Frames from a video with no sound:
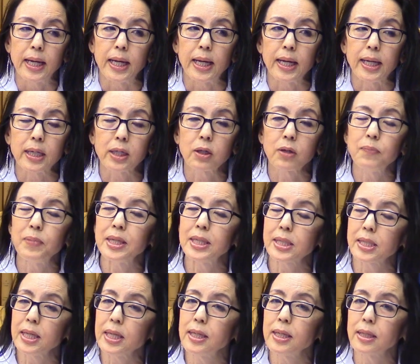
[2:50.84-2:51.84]
it could be
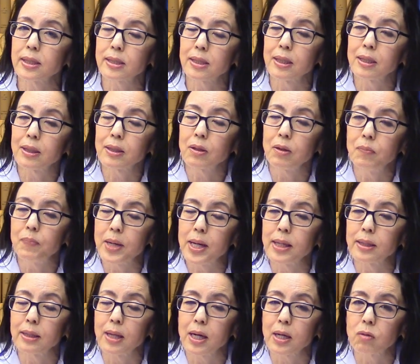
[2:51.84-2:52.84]
seen as a little
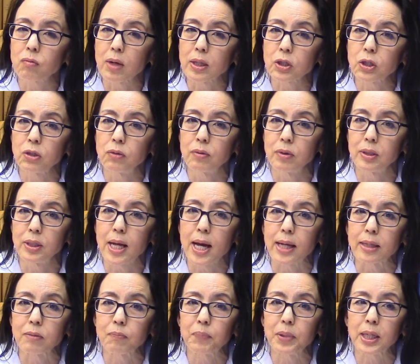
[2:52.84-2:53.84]
bit like Russian
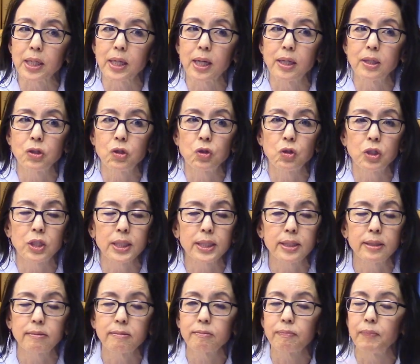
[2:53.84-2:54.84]
roulette, because you're
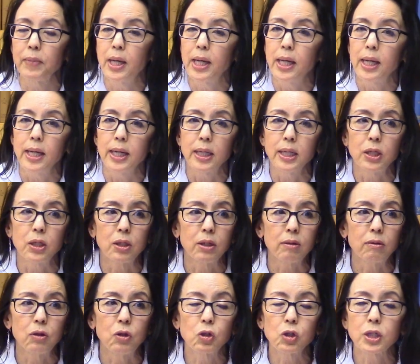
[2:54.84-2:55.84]

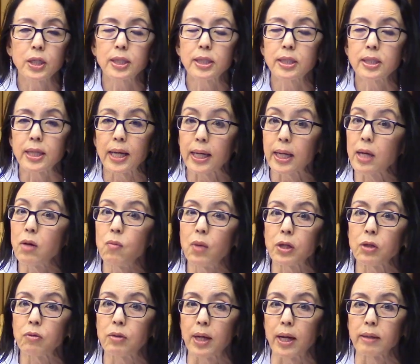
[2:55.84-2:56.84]
just taking
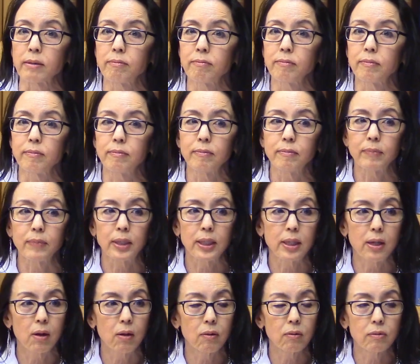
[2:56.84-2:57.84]
what you get.
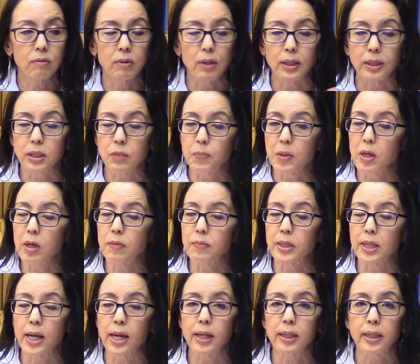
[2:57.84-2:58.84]
A sperm
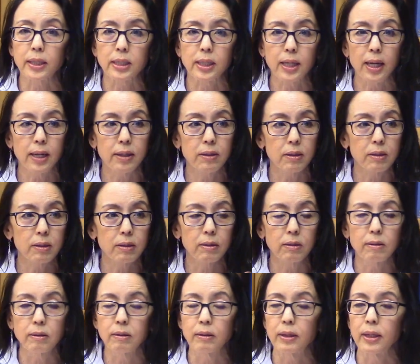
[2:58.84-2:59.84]
and egg get
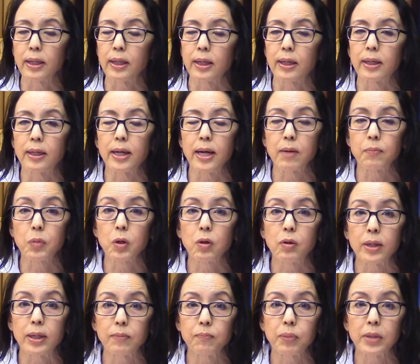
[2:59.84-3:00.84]
together, embryo
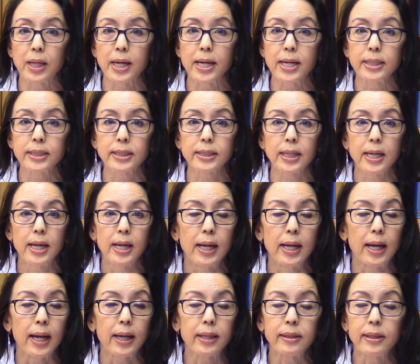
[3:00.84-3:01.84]
implants,
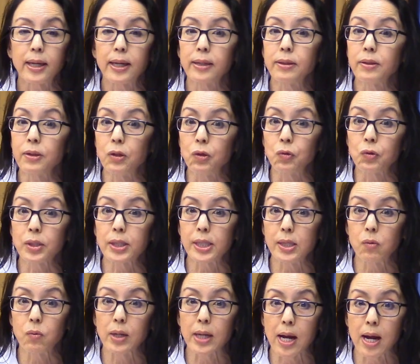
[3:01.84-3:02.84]
and then you
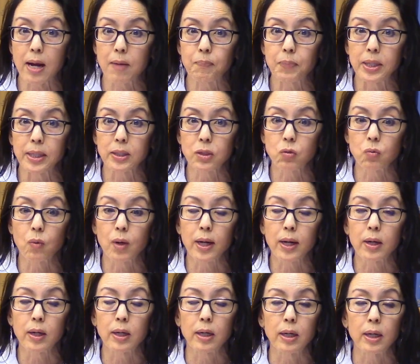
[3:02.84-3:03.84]
see what happens.
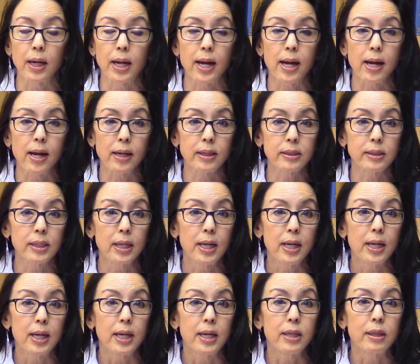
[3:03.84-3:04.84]
Whereas
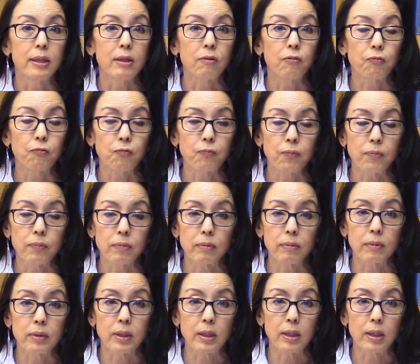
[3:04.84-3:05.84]

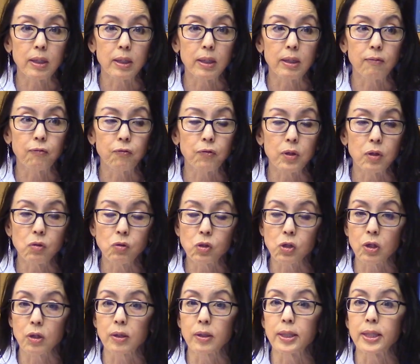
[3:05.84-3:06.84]
the
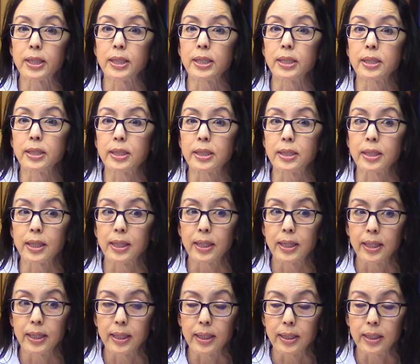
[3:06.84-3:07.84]
future is
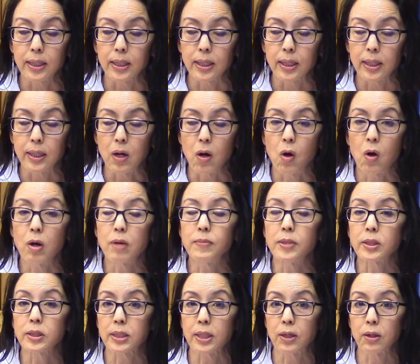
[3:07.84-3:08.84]

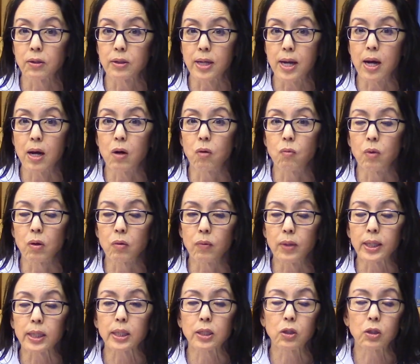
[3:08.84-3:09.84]
almost here now, where
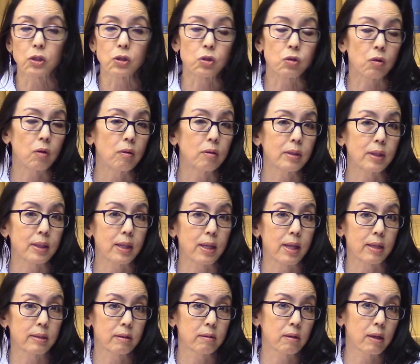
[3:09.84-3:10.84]
we can control
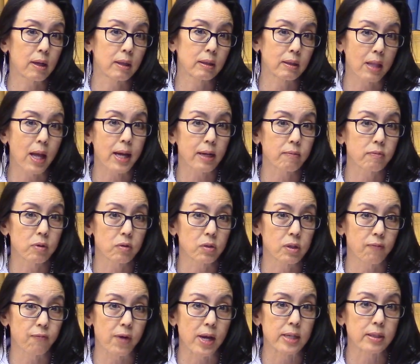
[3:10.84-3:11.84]
a lot of those
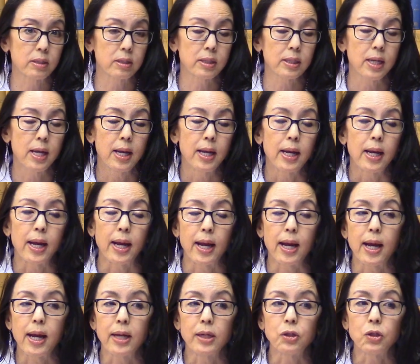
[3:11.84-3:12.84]
events
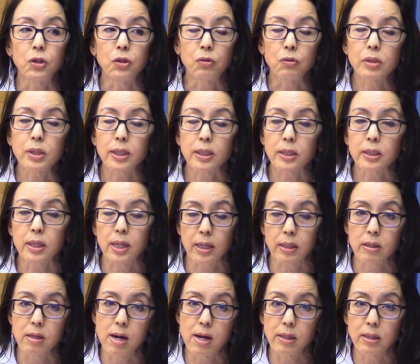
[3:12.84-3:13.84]
and use the
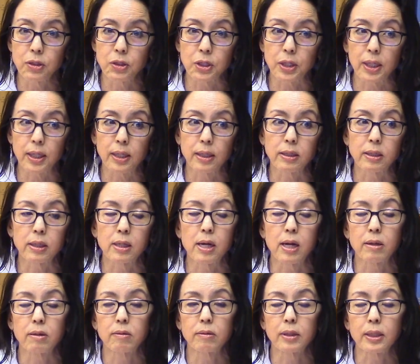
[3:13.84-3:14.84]
technology to
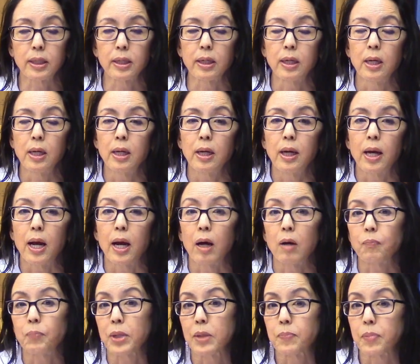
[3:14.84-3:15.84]
not only
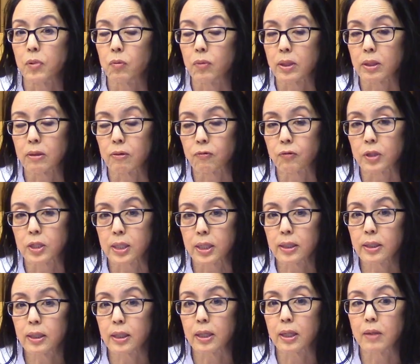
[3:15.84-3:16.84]
help people with
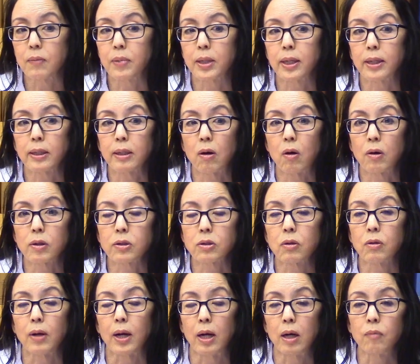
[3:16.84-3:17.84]
infertility, but
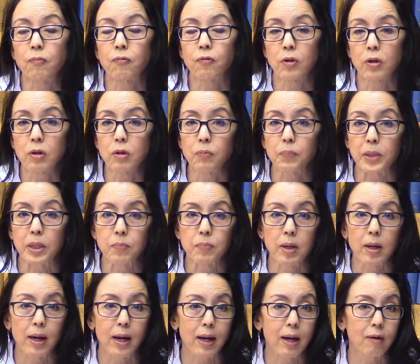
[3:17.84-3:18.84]
also help fertile
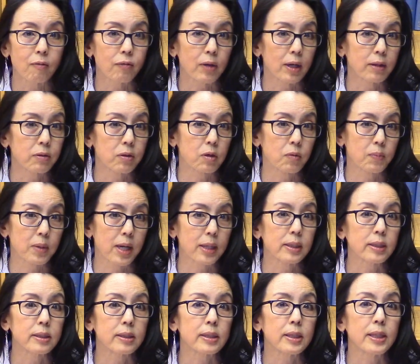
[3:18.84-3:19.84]
people have healthier
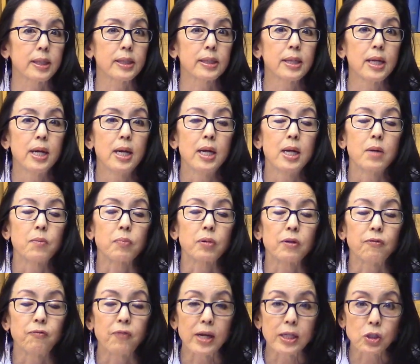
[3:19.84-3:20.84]
pregnancies,
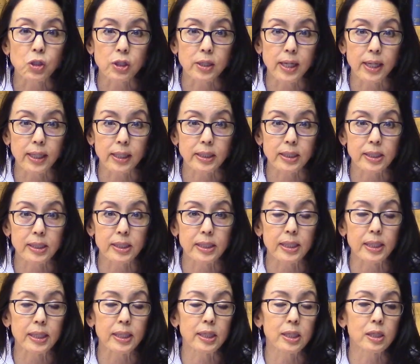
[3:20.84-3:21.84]
prevent genetic
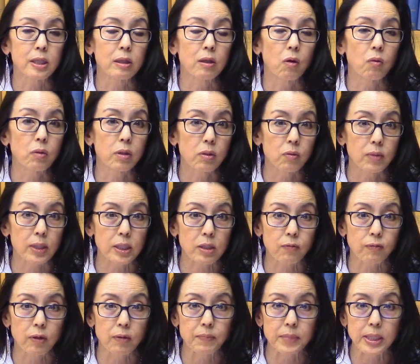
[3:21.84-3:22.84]
disease, lower the risk
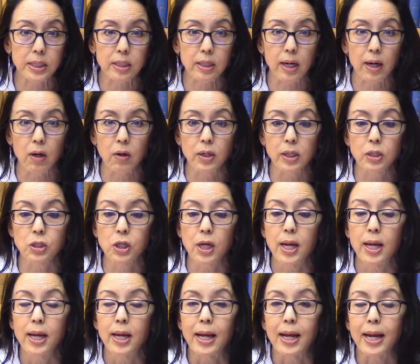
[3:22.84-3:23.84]
for miscarriage,
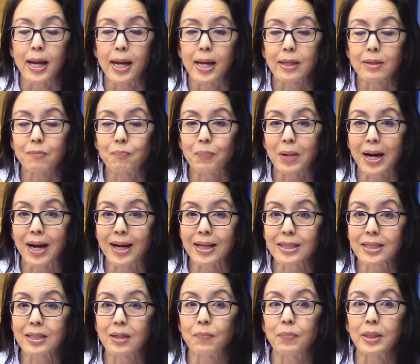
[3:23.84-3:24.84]
and
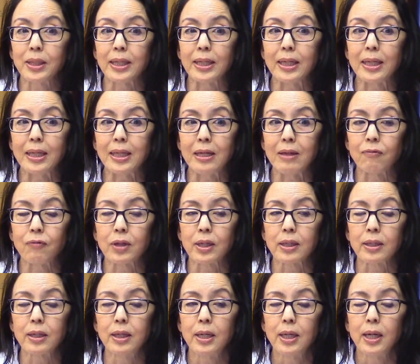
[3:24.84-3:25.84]
possibly
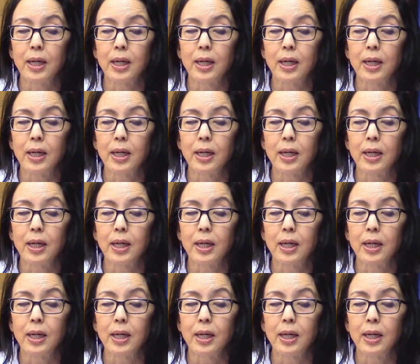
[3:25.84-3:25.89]
even